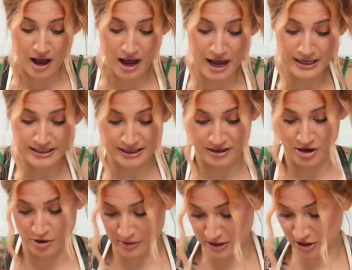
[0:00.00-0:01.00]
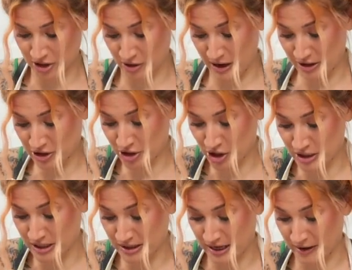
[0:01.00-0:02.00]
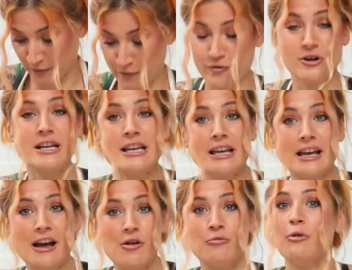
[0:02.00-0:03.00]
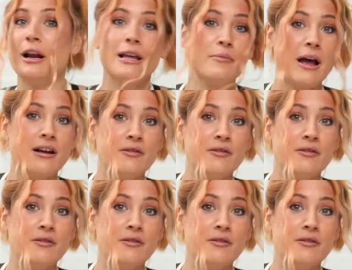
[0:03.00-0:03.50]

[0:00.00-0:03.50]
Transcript: I didn't know what to do. I just started like freaking out, running back